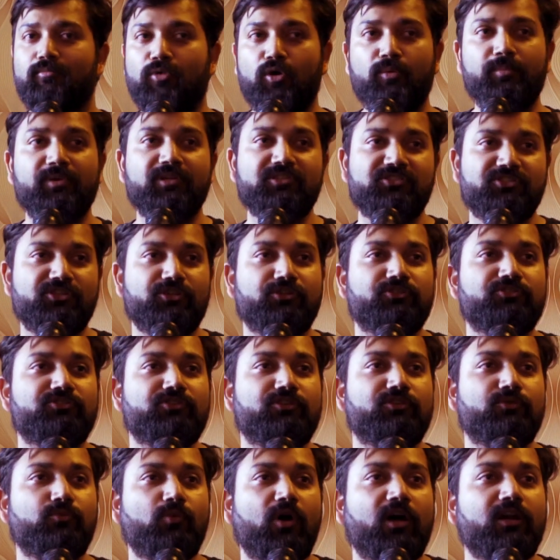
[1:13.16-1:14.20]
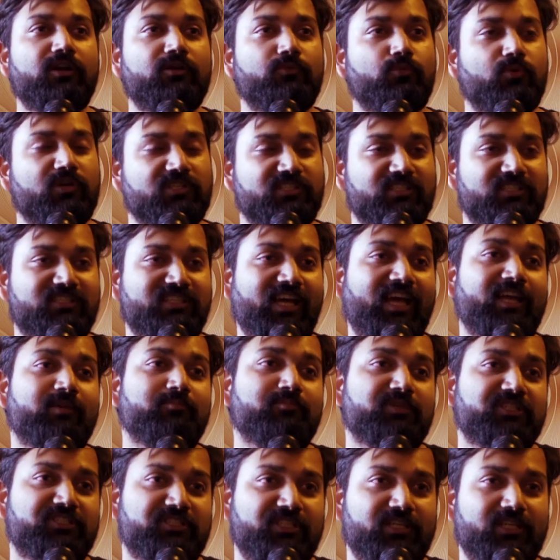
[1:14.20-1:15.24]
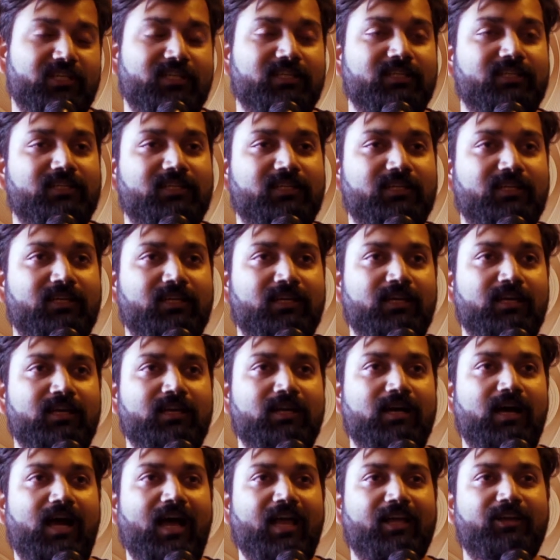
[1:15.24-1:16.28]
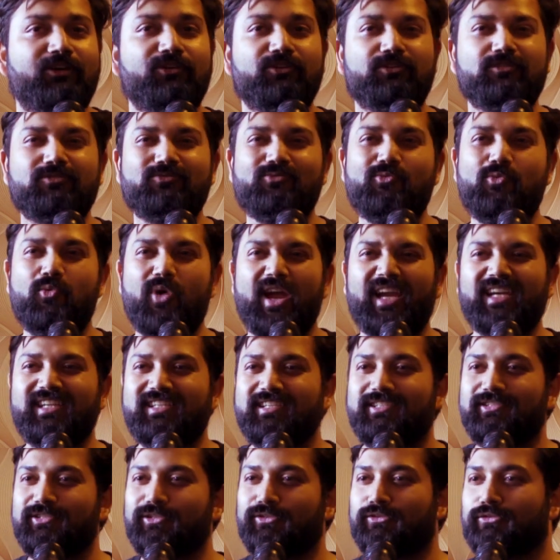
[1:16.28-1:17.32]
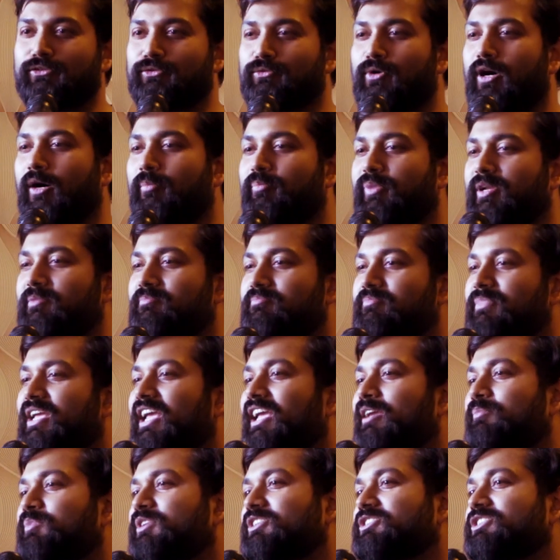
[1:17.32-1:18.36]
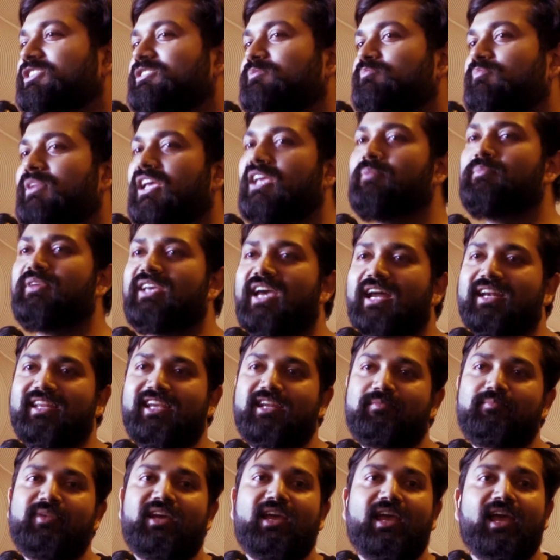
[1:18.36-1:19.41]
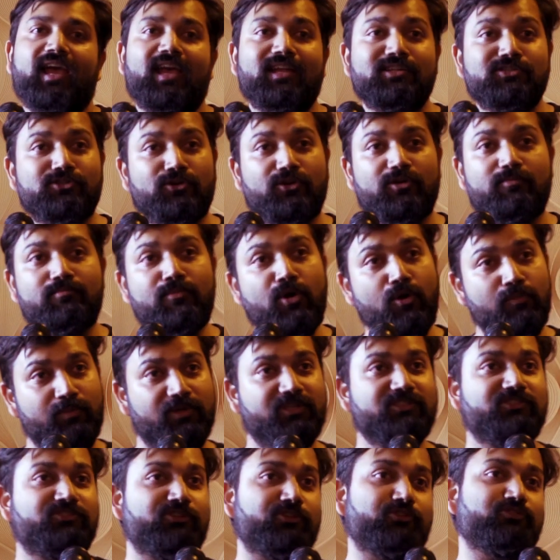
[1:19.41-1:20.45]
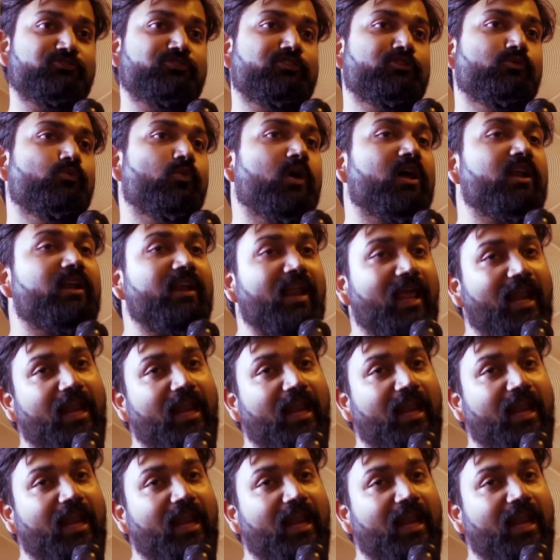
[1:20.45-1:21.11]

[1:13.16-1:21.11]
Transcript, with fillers: Moment 001 was a time machine. I couldn't wait to grow up and maybe, just maybe, I'd get my hands on Moment 001.